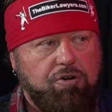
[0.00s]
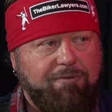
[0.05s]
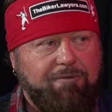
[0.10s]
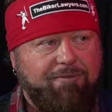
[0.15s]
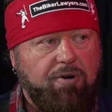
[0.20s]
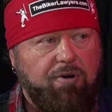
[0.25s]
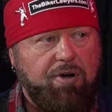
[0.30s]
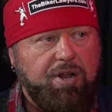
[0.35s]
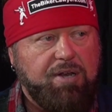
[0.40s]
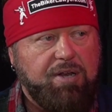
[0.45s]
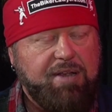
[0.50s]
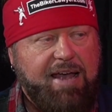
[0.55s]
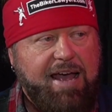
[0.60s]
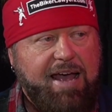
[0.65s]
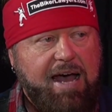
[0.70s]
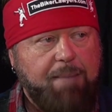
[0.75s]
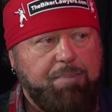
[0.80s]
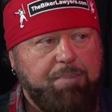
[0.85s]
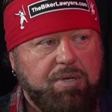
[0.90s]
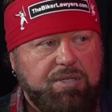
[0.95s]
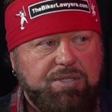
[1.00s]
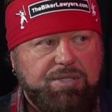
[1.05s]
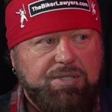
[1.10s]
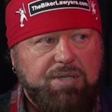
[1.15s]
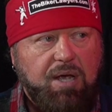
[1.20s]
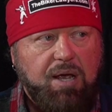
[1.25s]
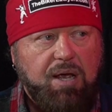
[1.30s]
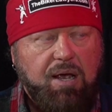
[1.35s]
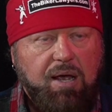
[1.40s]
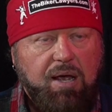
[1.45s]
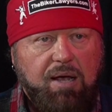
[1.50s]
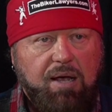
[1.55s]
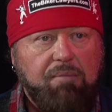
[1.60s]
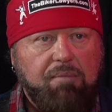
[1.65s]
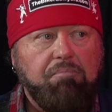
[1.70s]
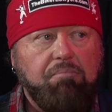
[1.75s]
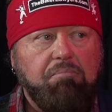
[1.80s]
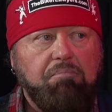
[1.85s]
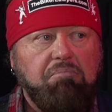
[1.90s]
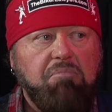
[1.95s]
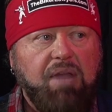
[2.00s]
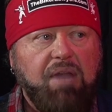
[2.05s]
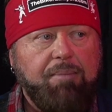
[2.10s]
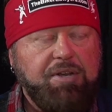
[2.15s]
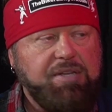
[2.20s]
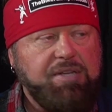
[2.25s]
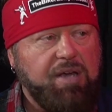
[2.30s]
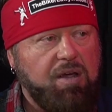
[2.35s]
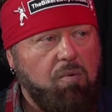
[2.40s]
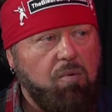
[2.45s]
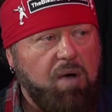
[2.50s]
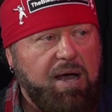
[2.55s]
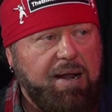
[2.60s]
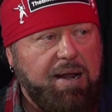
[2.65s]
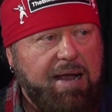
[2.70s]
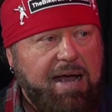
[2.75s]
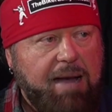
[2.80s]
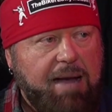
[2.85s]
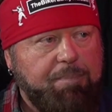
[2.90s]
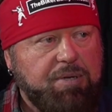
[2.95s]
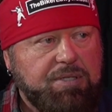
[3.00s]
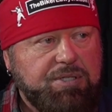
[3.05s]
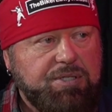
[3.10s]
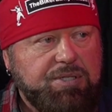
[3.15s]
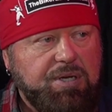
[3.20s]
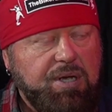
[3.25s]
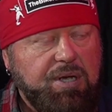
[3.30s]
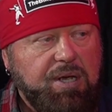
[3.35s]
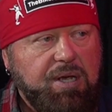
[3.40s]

verdict happens, let me tell you why it happens.